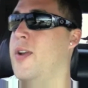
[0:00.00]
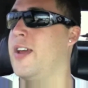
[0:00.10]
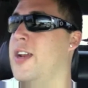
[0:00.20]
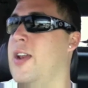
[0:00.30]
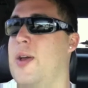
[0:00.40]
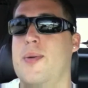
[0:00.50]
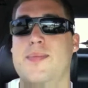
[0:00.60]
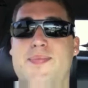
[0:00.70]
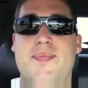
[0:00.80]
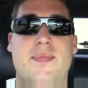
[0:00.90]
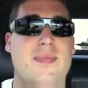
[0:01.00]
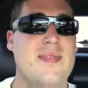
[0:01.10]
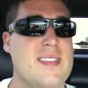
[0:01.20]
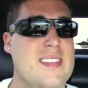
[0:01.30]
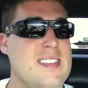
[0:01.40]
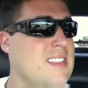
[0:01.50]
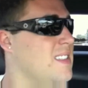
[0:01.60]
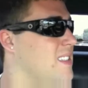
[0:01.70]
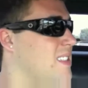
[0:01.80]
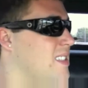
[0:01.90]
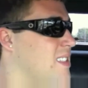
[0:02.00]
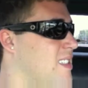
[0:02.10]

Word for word: What are you going to do? It's probably just a